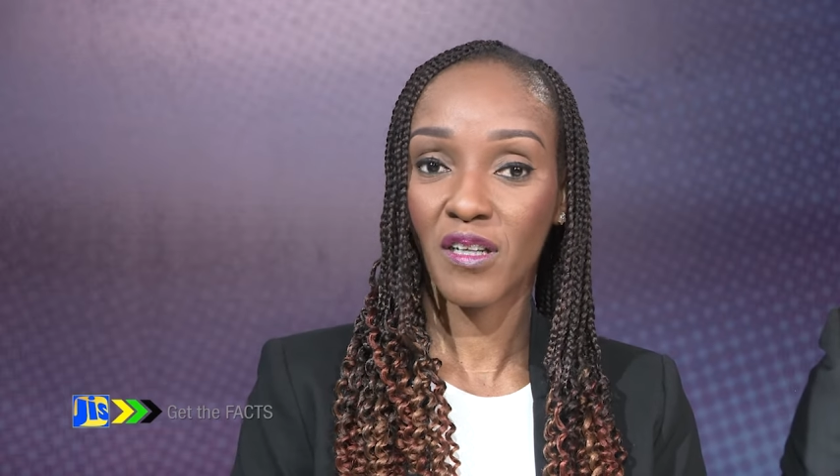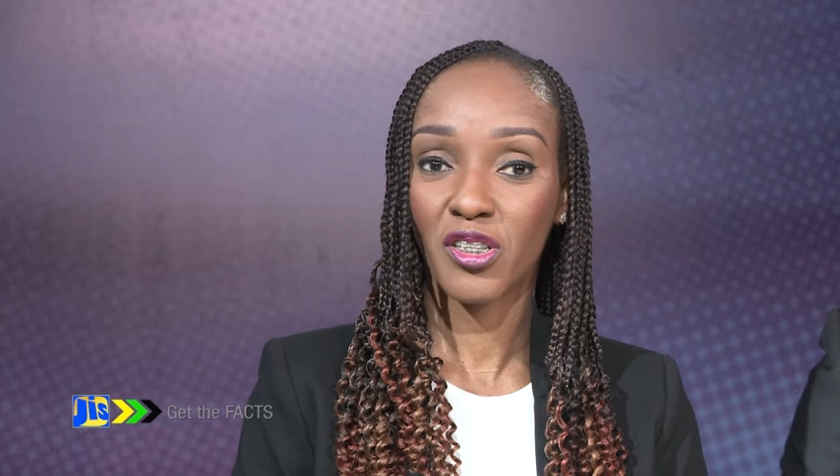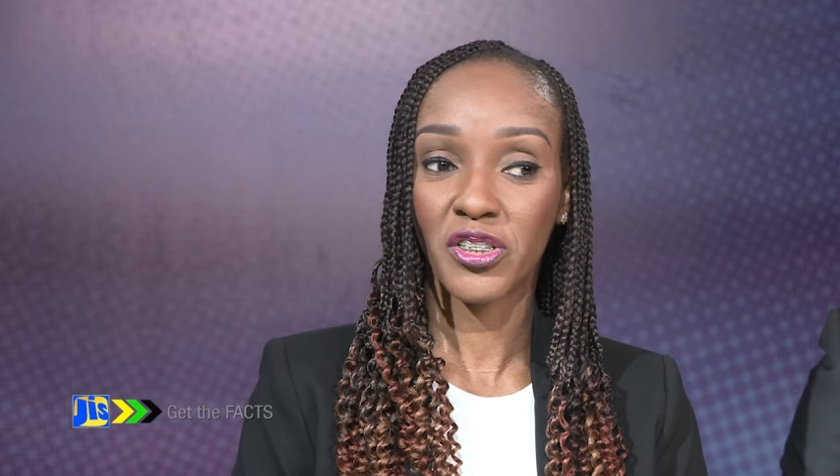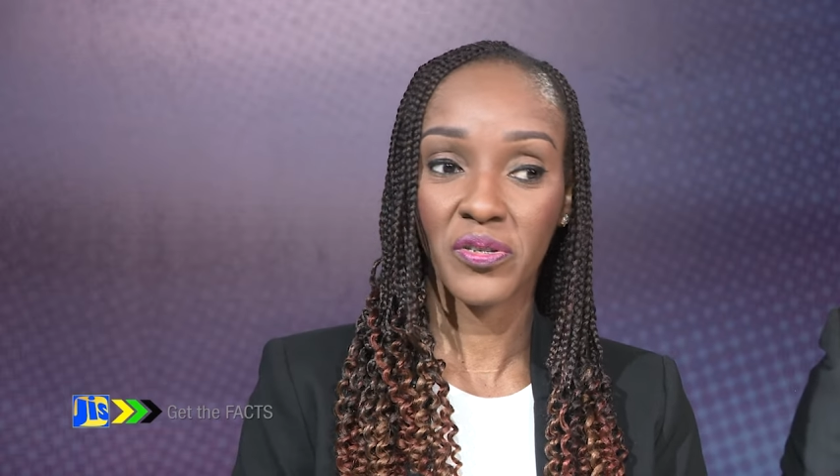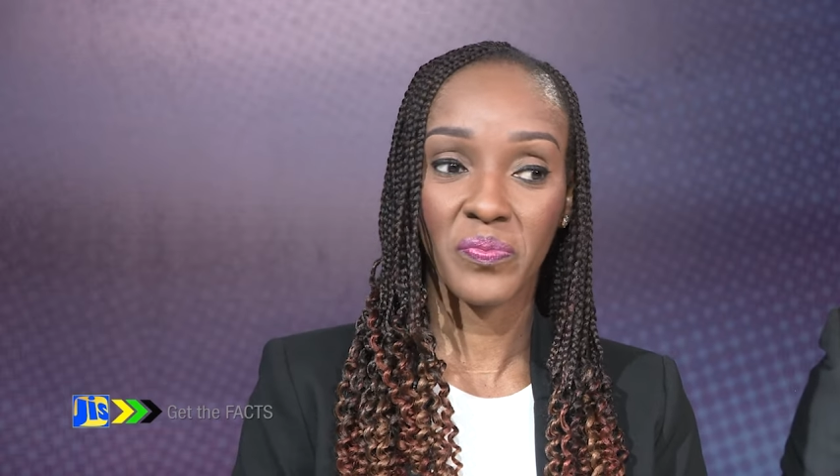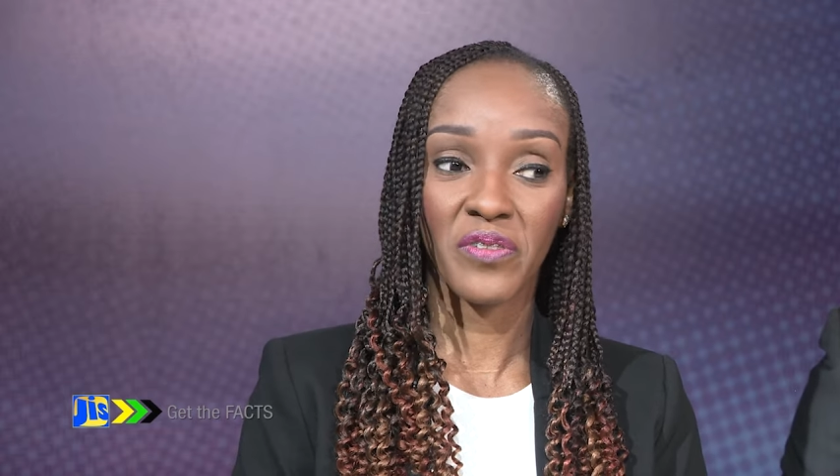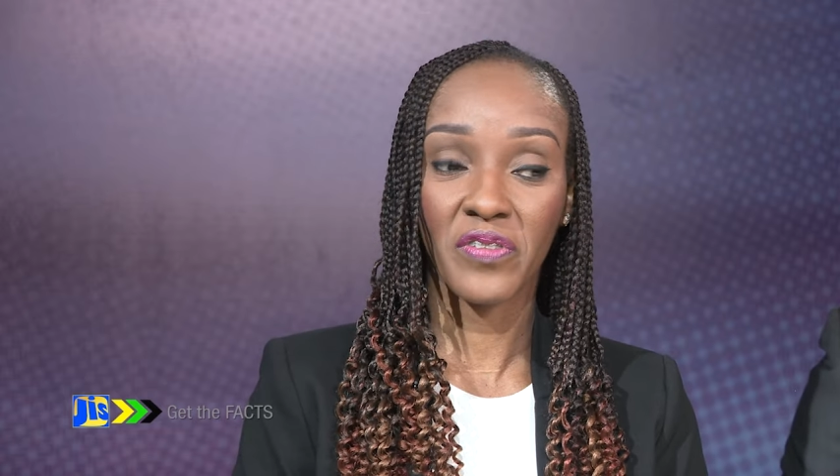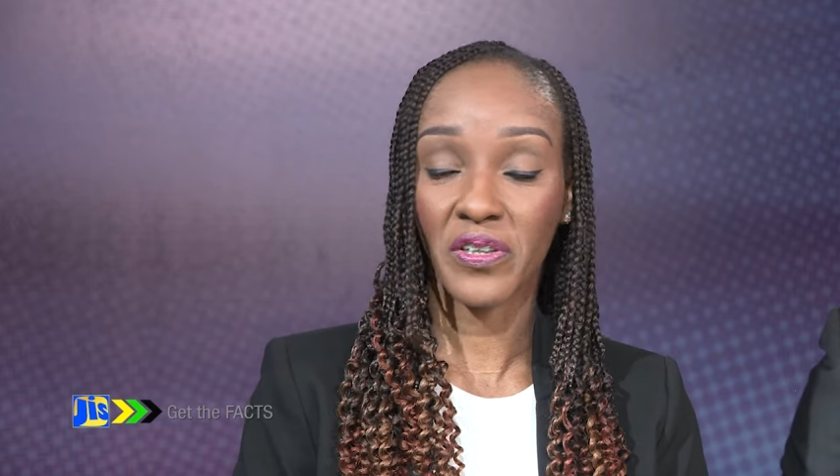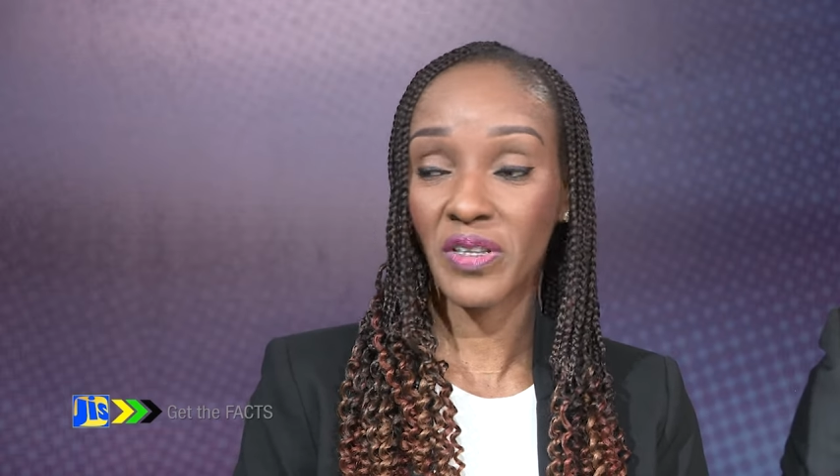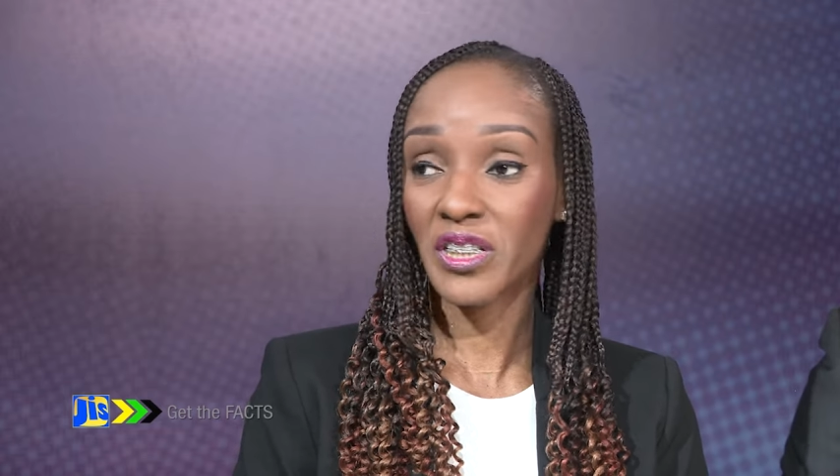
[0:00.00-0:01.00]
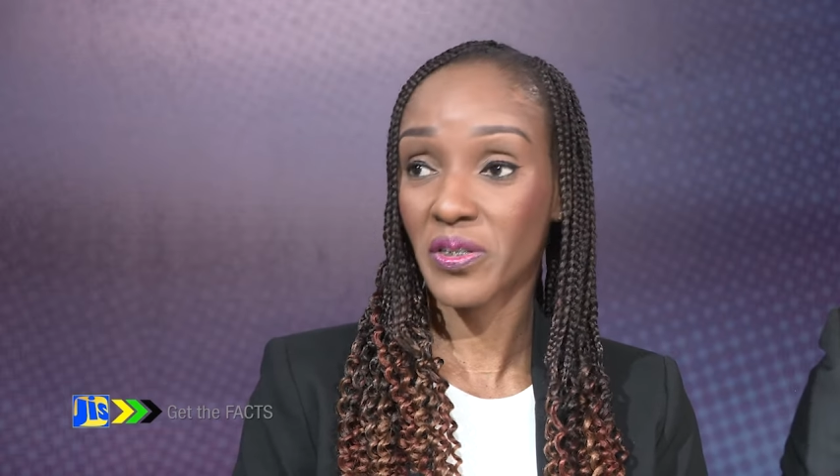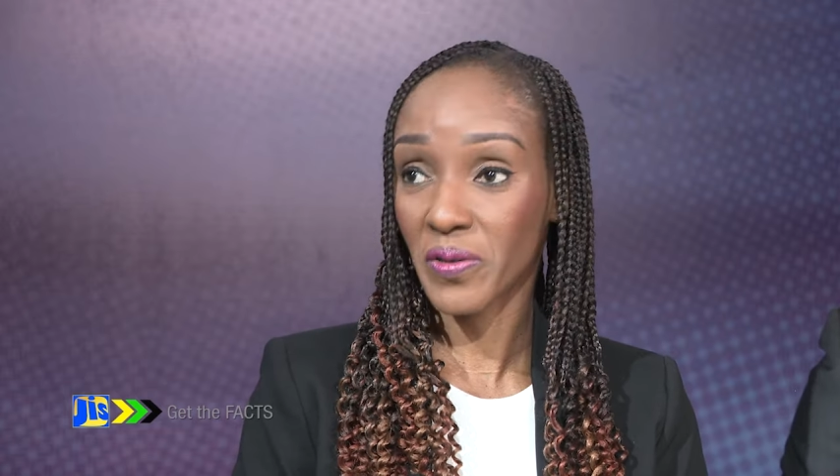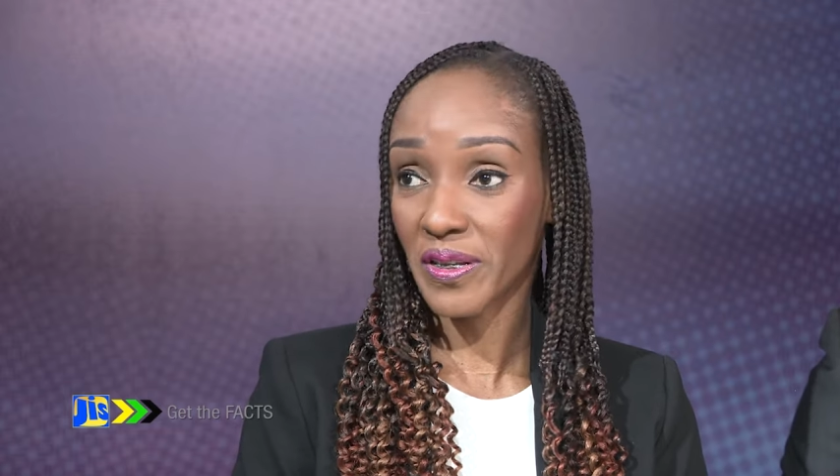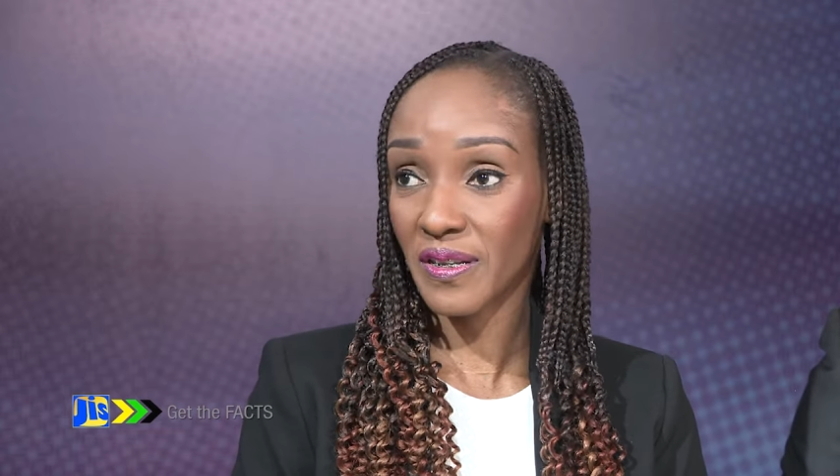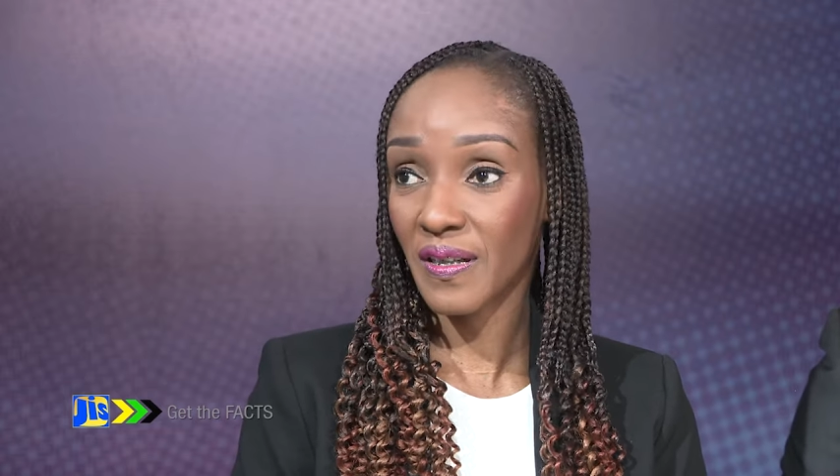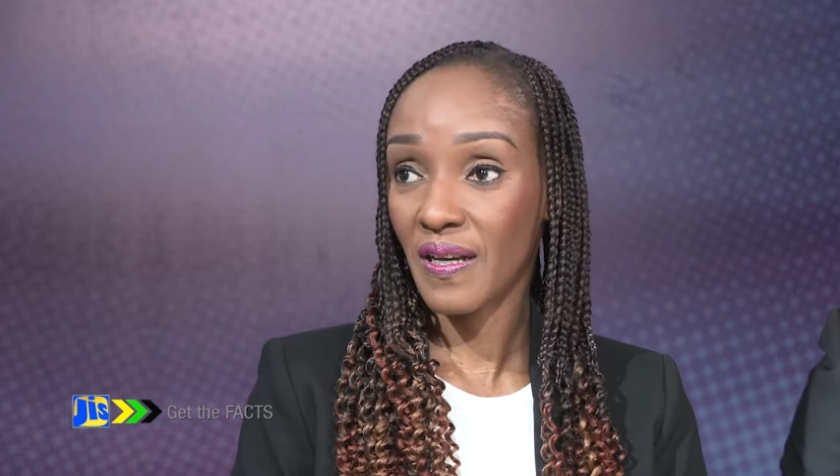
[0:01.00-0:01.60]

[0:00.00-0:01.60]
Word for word: should be fairly short.